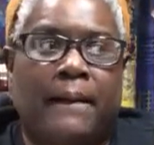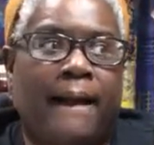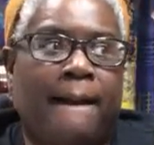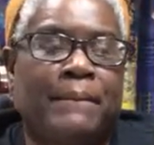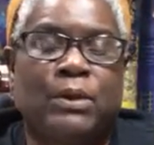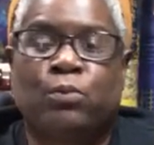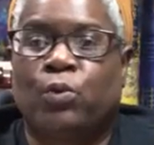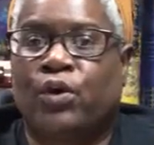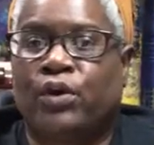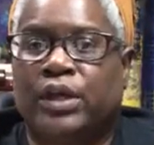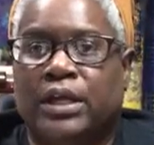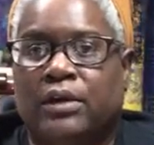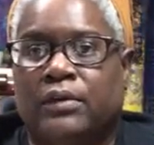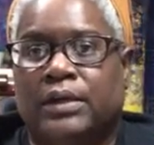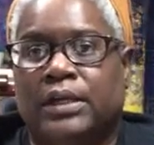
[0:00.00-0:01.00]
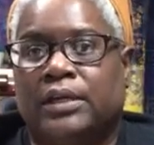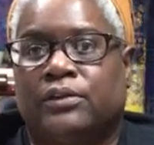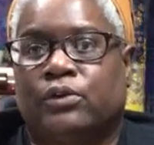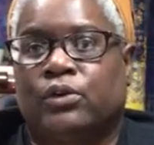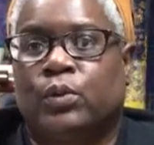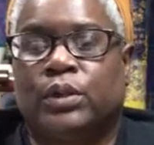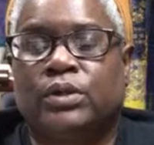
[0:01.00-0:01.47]
I've been working on
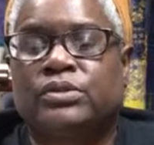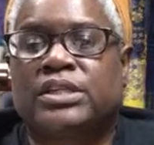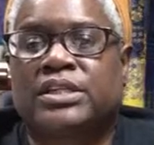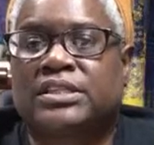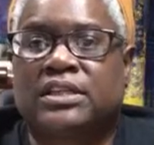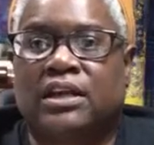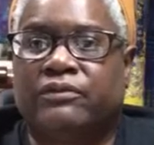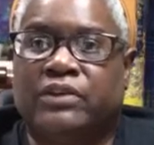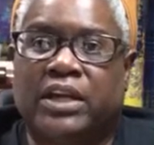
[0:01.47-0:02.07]
other quilting stuff